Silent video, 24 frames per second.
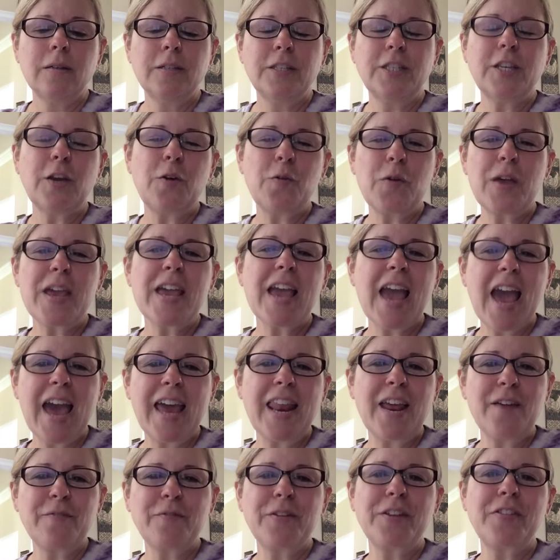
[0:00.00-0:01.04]
So he
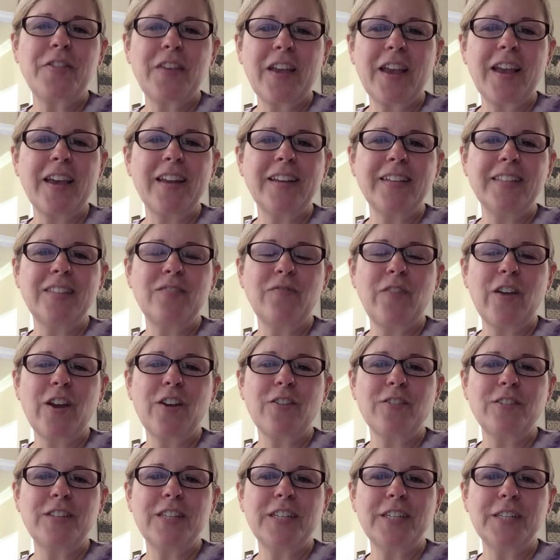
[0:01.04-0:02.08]
had everything at his
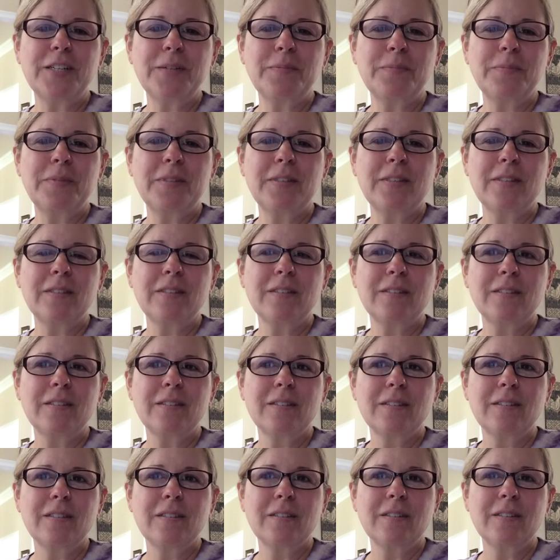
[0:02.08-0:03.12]
fingertips.
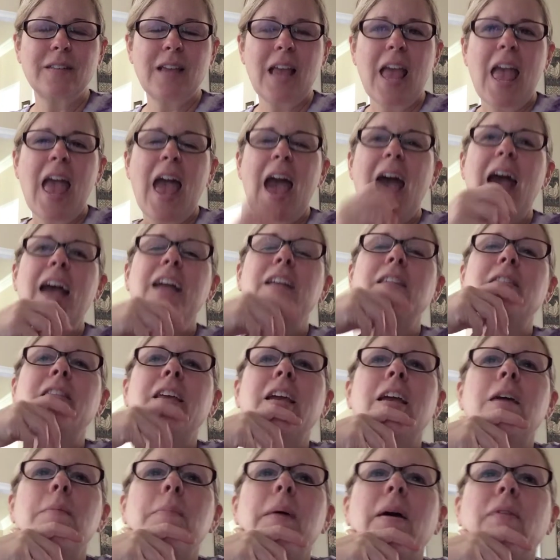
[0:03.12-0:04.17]
And
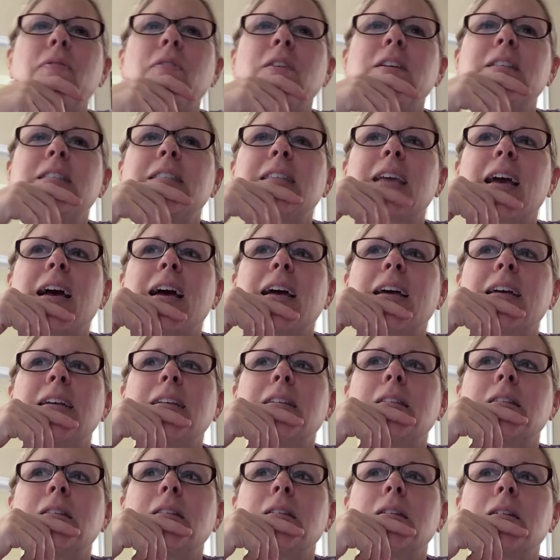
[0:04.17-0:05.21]
think about this,
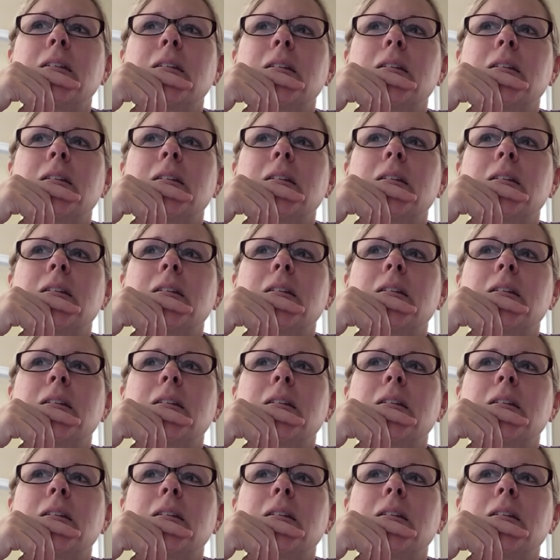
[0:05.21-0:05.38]
guys.